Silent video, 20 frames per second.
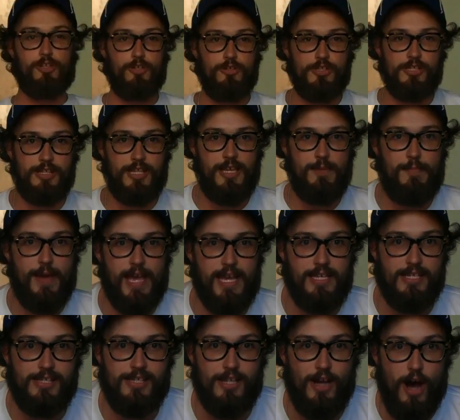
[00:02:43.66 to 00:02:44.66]
loosely
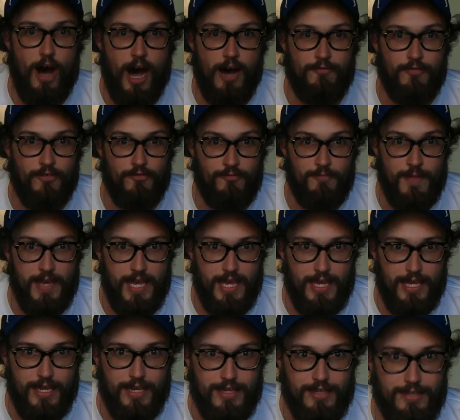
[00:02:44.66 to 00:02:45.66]
based off of
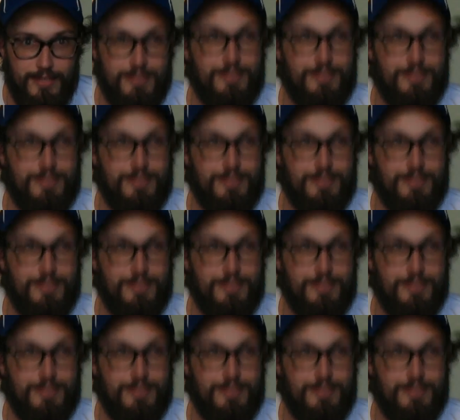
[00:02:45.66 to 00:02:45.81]
me.